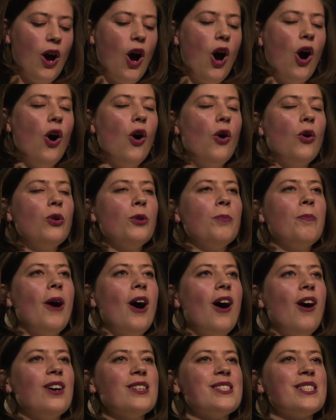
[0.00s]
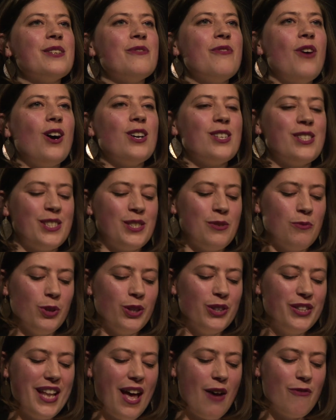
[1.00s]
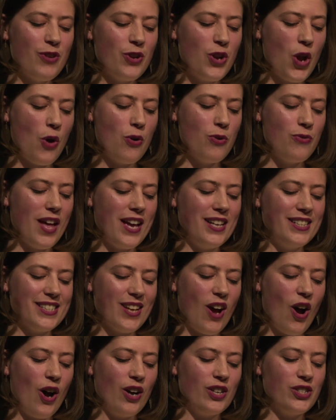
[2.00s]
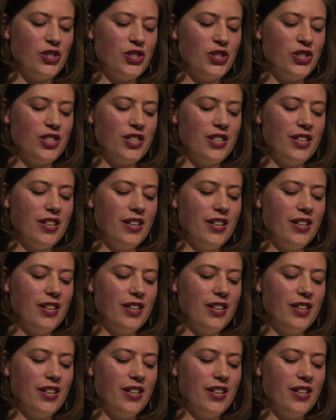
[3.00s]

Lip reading: whole parts of us will never know they touched.